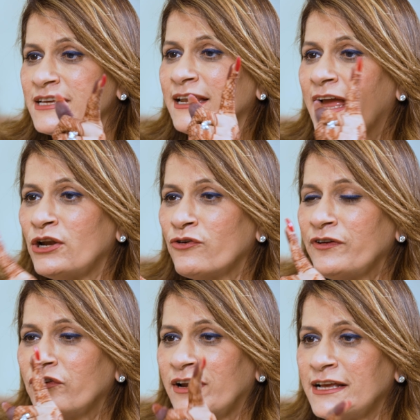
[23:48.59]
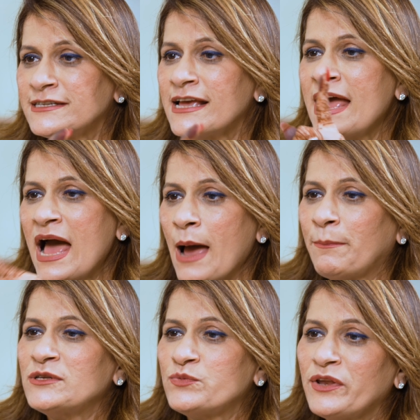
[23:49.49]
And endorphin release
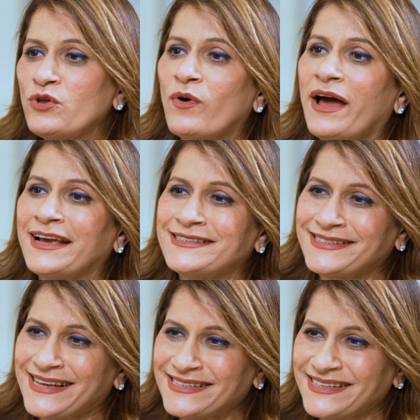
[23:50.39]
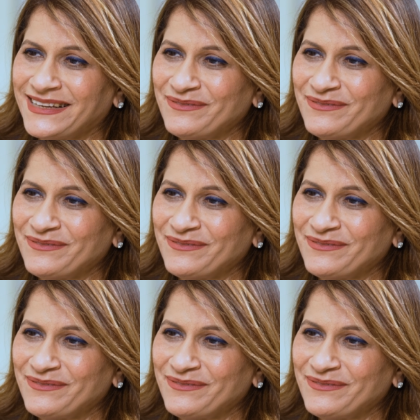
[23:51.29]
happens when you are exercising.